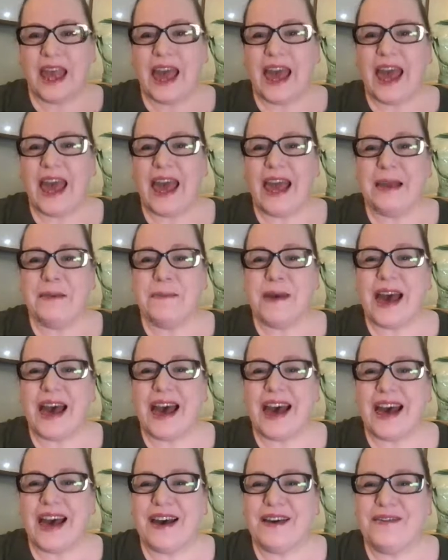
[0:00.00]
Hey,
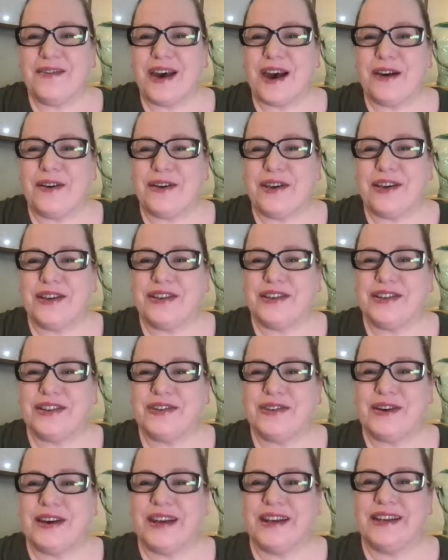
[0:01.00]
Bev, how are you
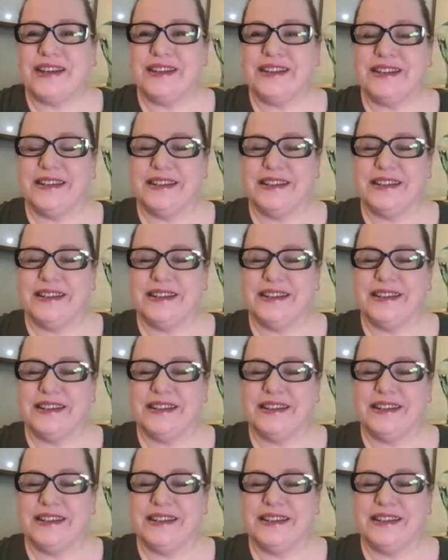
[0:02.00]
doing?